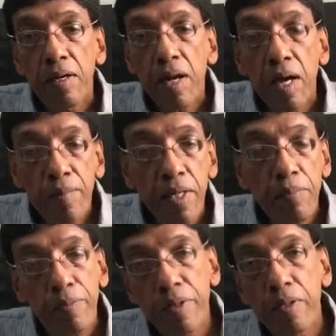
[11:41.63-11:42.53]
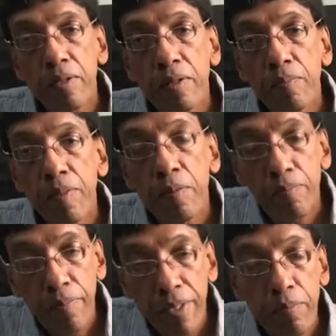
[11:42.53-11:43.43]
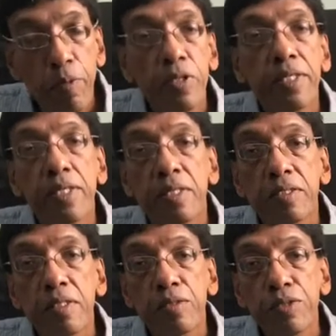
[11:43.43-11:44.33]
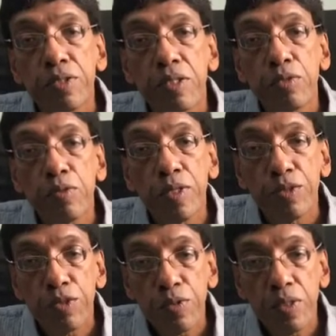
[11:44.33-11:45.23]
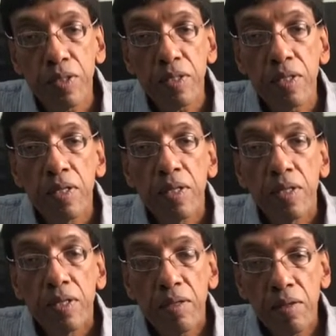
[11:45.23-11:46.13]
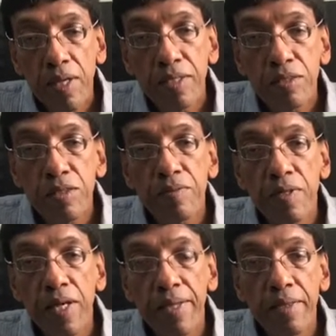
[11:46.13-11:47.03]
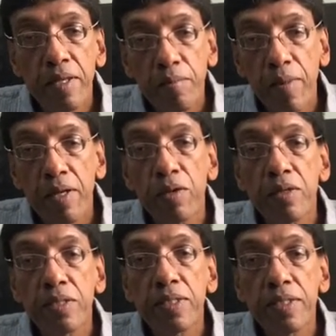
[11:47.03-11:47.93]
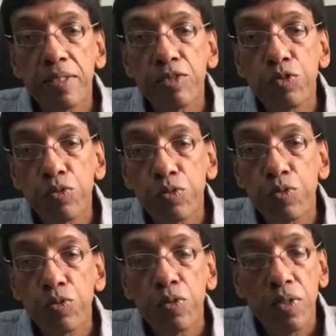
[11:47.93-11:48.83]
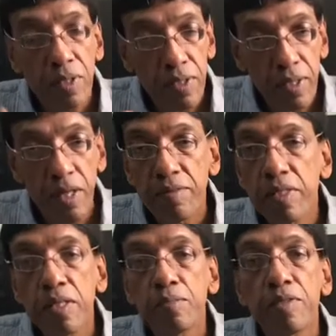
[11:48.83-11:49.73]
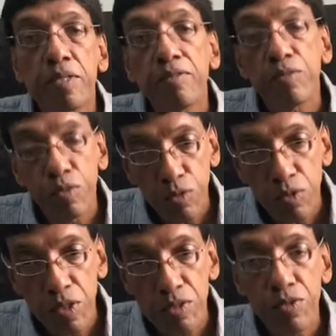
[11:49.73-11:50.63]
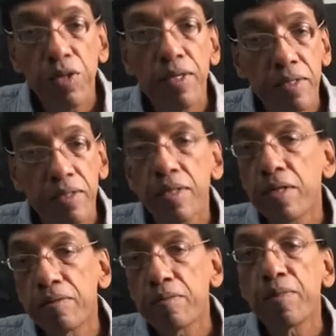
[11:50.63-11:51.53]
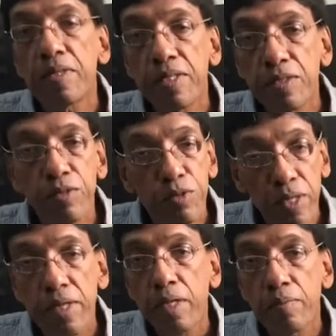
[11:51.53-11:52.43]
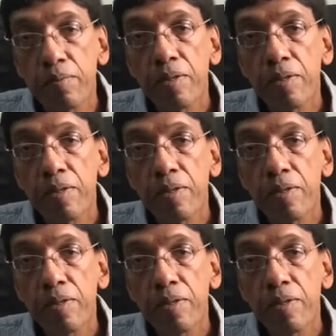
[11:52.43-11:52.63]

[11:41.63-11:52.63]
coming up with a better political solution to ensure the rights of the ethnic minorities to govern themselves. Those also, I think, the government needs to take up.